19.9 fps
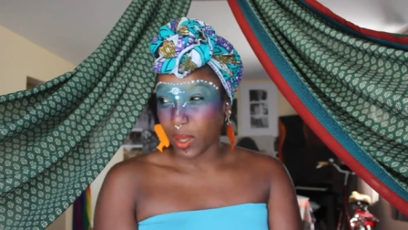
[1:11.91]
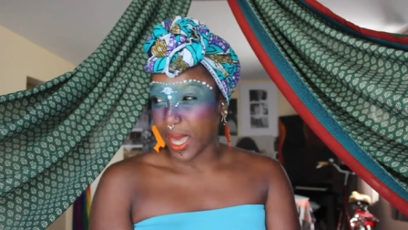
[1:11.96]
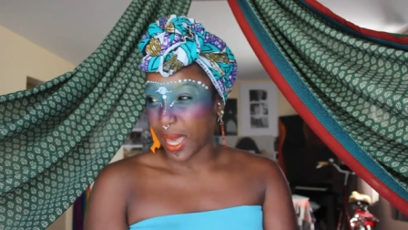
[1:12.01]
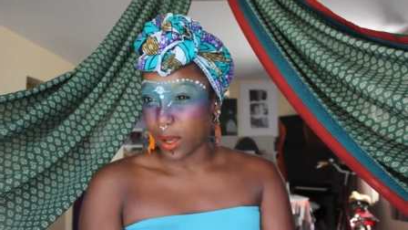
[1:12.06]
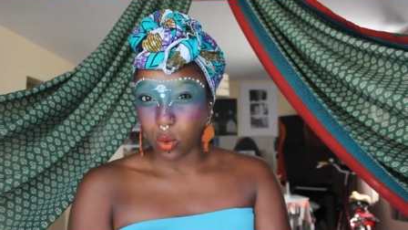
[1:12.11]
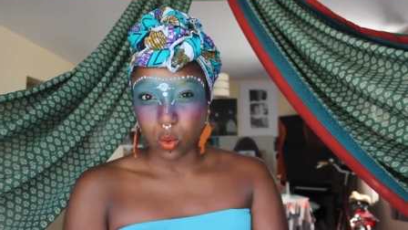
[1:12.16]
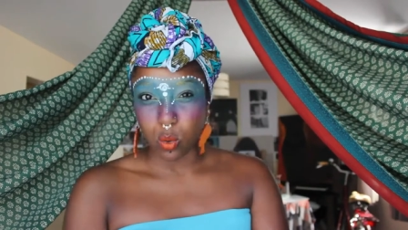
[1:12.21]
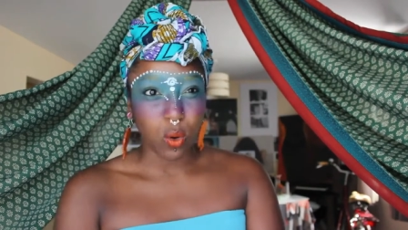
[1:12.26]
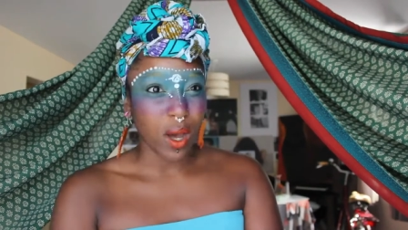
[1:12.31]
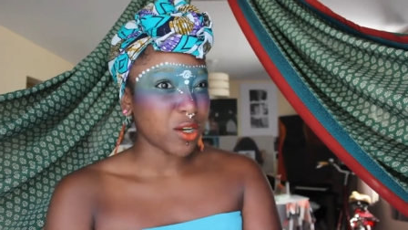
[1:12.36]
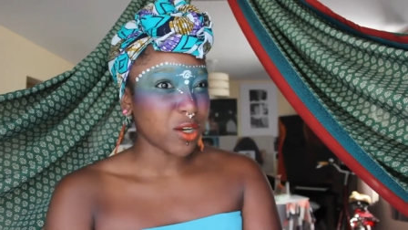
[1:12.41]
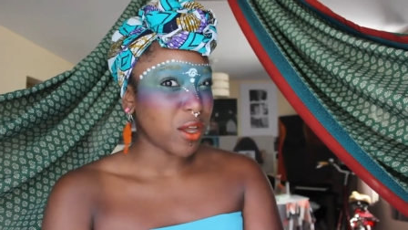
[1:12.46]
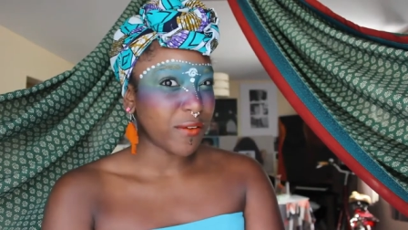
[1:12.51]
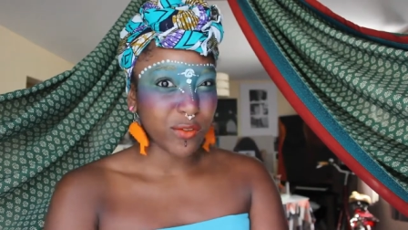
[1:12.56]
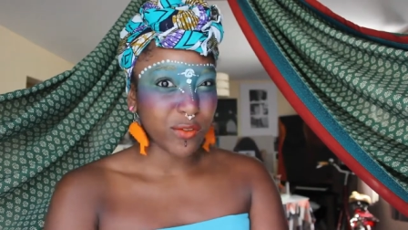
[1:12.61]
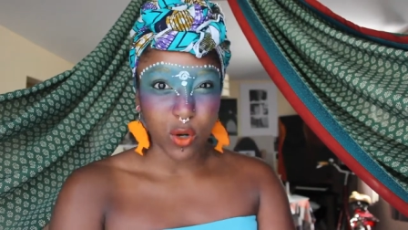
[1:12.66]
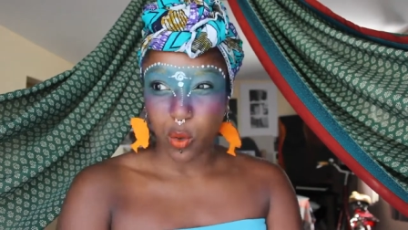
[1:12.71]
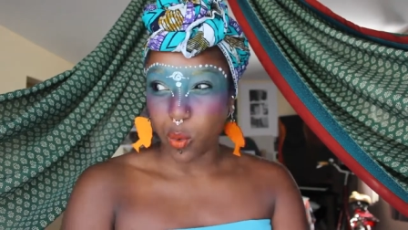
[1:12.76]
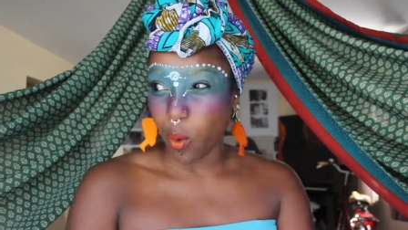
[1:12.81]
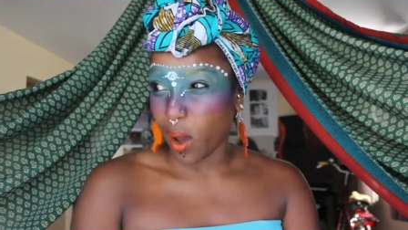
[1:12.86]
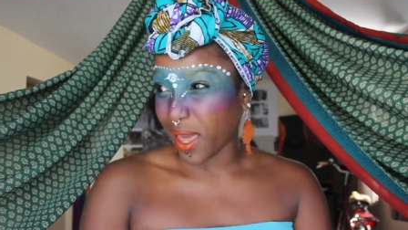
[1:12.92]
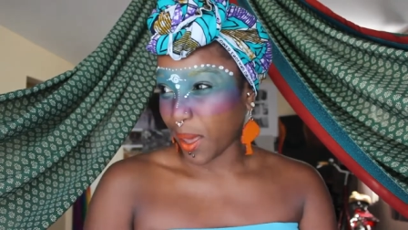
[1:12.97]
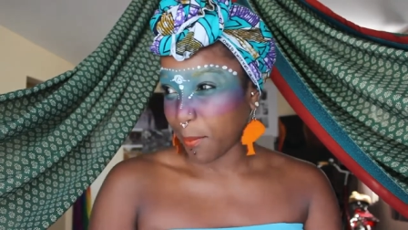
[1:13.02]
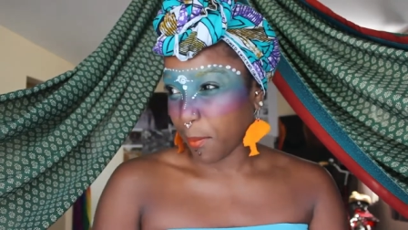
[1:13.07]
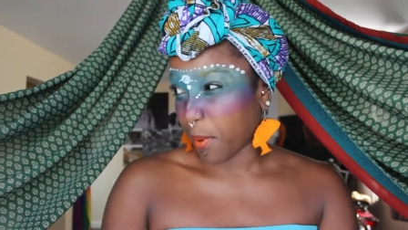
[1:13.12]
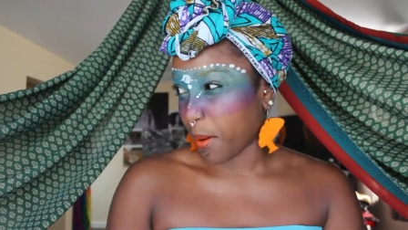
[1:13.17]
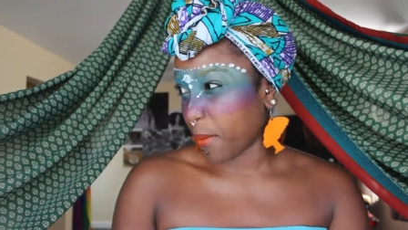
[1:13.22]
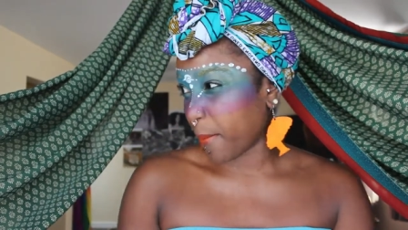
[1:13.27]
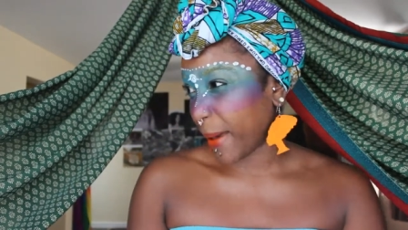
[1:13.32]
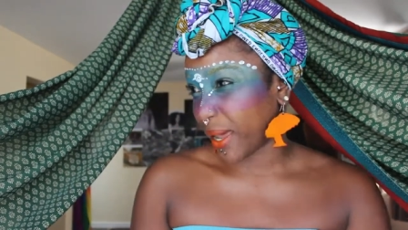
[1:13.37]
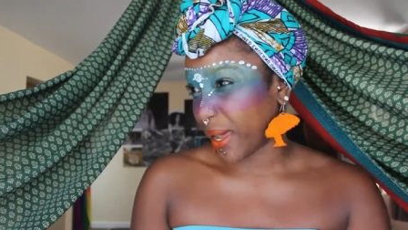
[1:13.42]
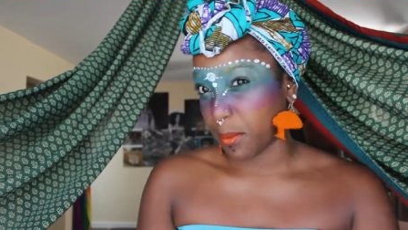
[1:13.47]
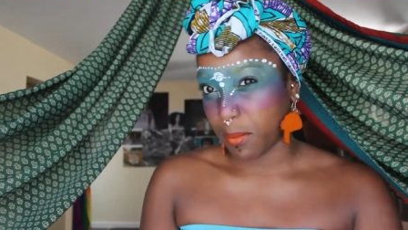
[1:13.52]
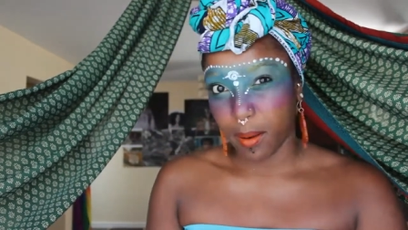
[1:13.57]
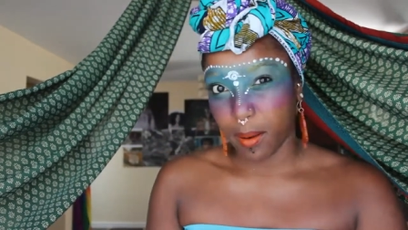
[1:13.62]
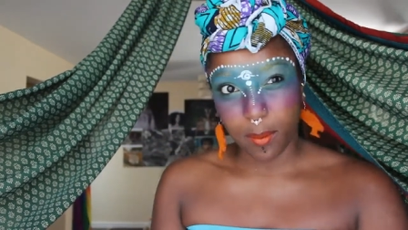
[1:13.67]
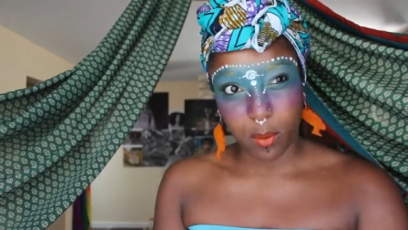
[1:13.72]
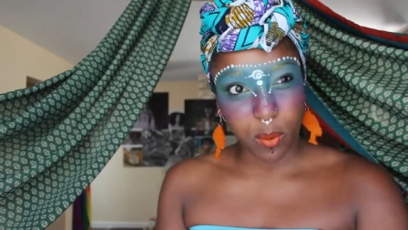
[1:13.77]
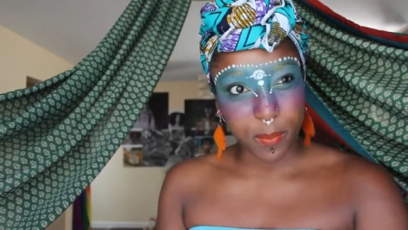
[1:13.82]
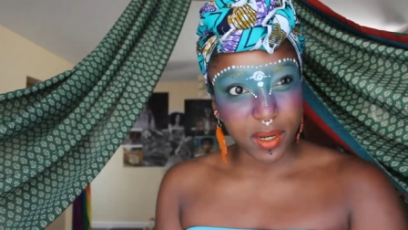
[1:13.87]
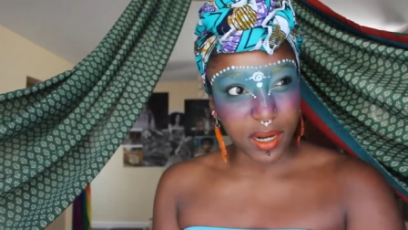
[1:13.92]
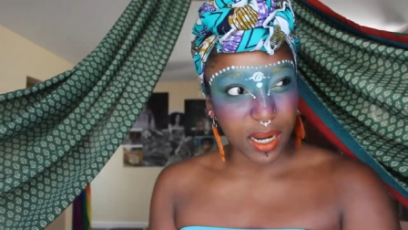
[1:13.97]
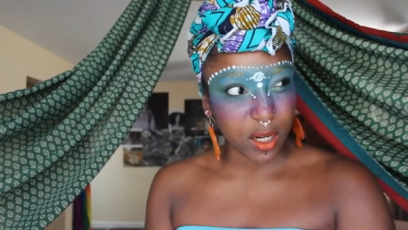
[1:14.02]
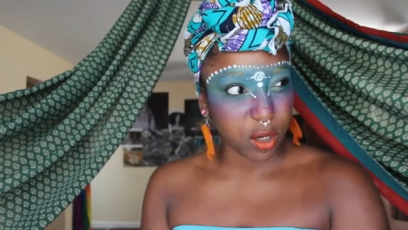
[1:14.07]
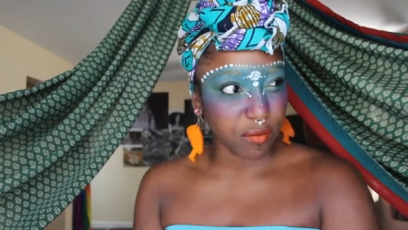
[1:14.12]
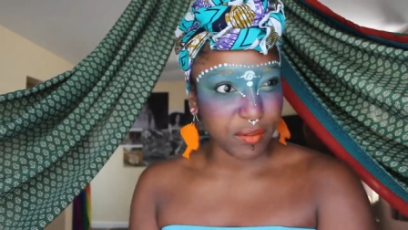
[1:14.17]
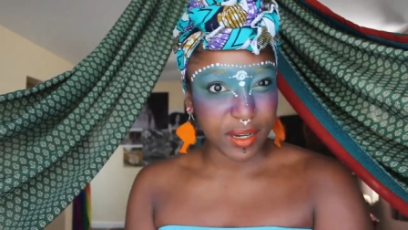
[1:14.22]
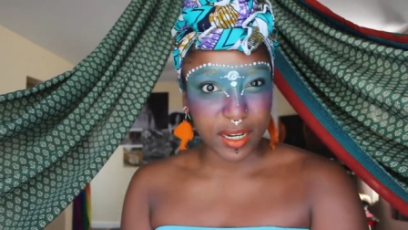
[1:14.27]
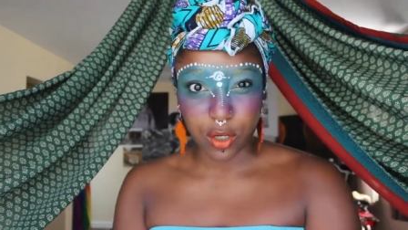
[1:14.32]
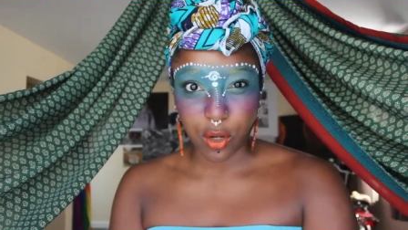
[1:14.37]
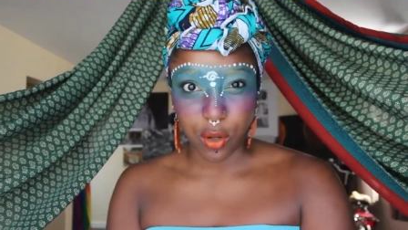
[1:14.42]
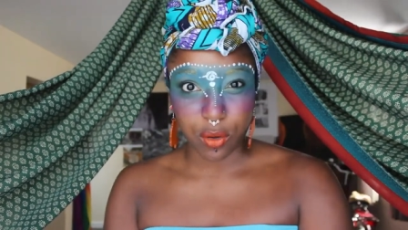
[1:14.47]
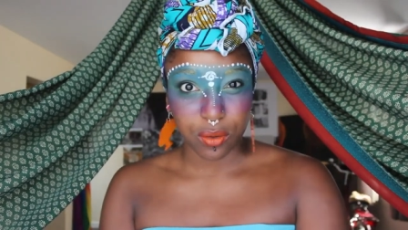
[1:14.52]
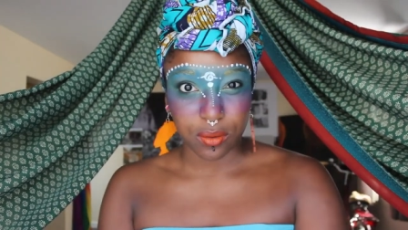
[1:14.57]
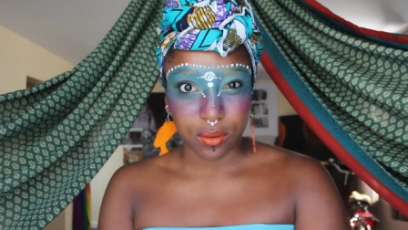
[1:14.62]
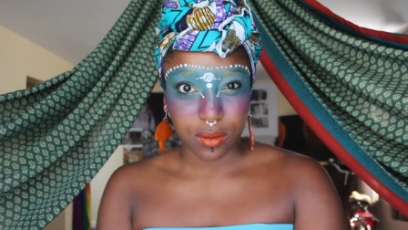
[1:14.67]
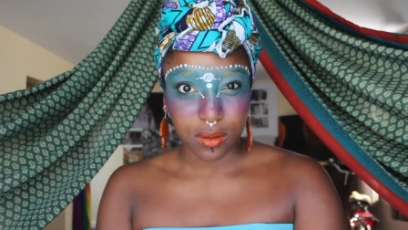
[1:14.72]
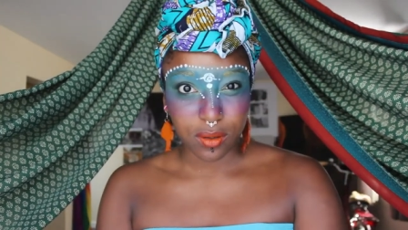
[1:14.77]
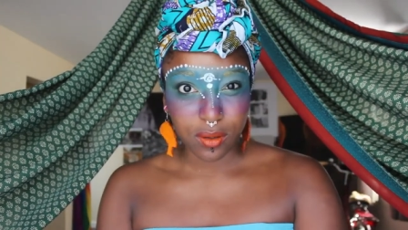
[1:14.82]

yeah, cool, I don't even know who I am, I'm a man, I'm a woman, I don't really know.